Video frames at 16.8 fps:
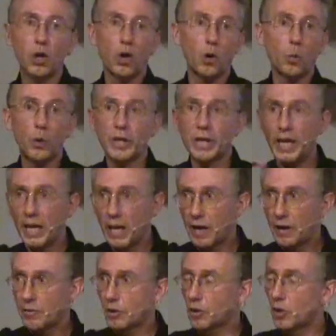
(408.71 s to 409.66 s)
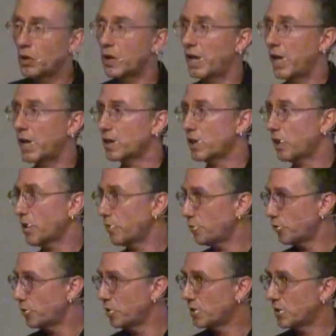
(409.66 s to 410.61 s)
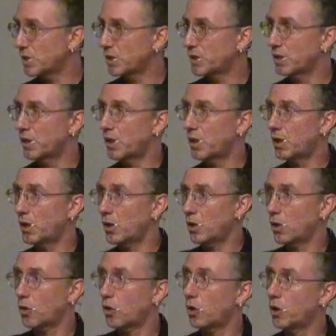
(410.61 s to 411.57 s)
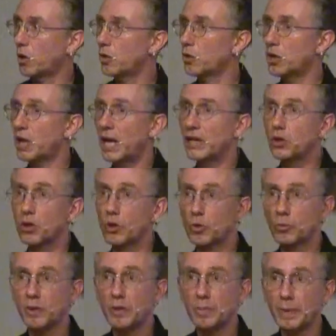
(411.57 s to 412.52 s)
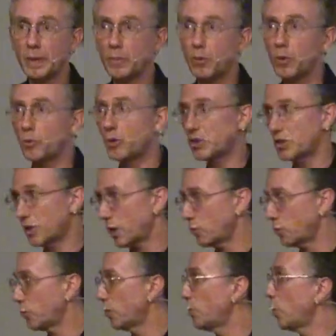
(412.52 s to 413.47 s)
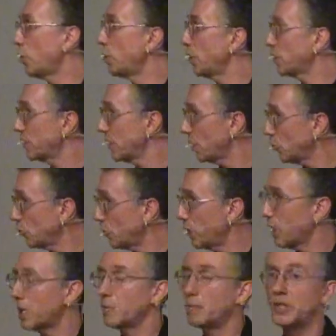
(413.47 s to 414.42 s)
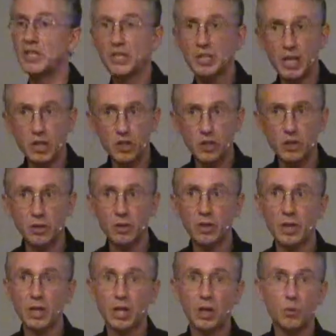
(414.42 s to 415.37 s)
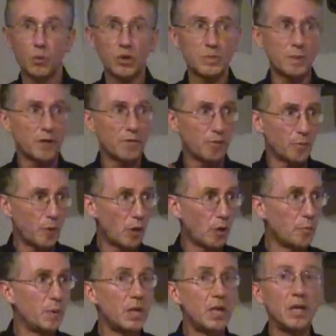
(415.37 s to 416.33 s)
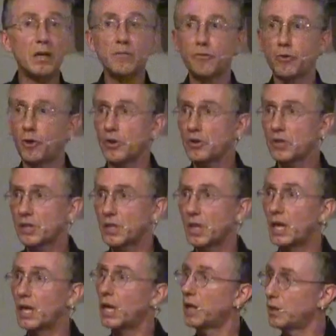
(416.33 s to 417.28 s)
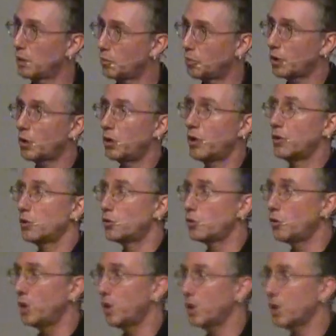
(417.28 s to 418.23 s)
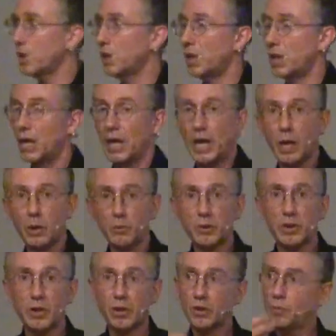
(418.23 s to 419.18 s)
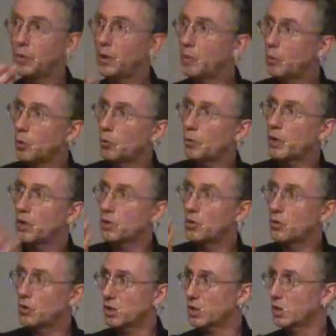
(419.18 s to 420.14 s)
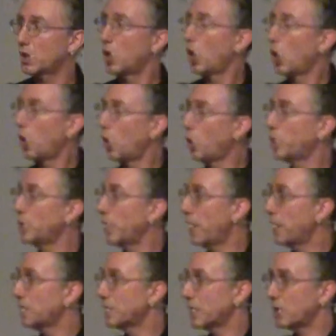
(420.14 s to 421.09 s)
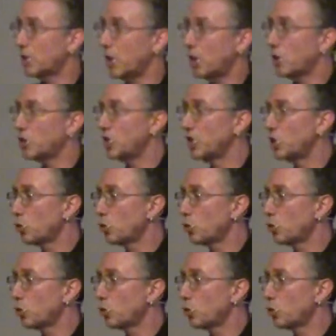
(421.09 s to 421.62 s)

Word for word: When I have an online conference or an online call with people, we start with a moment of centering and meditation. We speak from our being first, and then we go into doing. And with other people, we use online technology